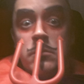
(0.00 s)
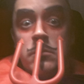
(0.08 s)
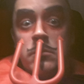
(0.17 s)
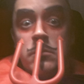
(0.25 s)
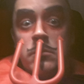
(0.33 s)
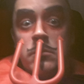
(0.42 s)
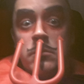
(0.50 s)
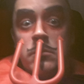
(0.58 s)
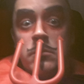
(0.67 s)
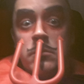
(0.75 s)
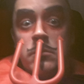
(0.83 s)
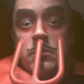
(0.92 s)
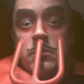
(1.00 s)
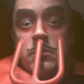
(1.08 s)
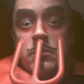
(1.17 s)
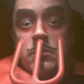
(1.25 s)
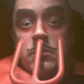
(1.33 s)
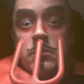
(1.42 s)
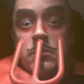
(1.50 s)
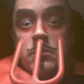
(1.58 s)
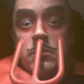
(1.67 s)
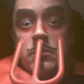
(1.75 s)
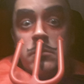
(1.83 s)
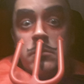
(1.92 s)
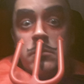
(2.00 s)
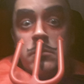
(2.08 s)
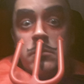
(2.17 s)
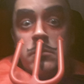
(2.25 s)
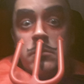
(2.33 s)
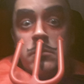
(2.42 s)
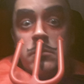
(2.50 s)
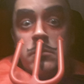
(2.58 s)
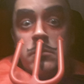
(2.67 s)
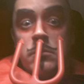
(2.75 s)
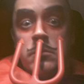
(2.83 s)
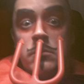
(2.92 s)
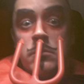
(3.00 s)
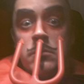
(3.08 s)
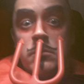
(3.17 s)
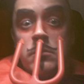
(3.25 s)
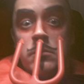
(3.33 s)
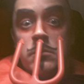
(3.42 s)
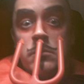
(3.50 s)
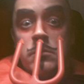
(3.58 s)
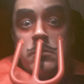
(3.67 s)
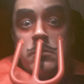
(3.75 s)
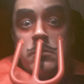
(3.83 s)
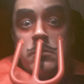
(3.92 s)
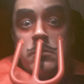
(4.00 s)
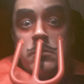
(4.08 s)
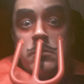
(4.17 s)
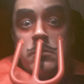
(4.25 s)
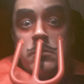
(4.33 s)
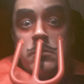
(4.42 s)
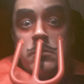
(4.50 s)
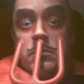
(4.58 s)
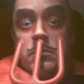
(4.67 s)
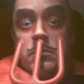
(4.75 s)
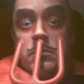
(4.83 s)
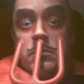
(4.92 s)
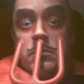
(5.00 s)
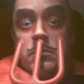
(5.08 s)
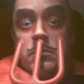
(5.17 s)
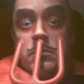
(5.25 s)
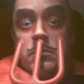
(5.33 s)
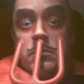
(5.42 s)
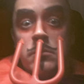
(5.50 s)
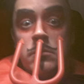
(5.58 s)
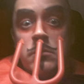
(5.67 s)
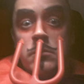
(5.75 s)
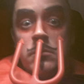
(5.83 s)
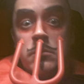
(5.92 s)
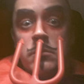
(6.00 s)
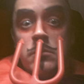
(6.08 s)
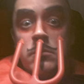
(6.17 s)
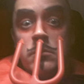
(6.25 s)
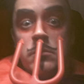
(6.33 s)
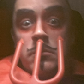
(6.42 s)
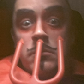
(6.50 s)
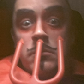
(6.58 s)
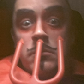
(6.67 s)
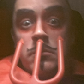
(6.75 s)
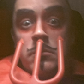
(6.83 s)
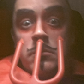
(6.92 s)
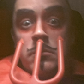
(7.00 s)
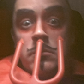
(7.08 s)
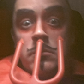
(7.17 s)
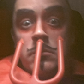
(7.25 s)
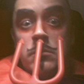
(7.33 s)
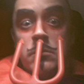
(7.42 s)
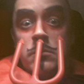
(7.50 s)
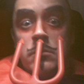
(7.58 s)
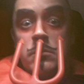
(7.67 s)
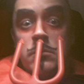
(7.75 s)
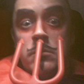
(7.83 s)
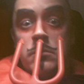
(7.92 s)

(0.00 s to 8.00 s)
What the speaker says: [no speech]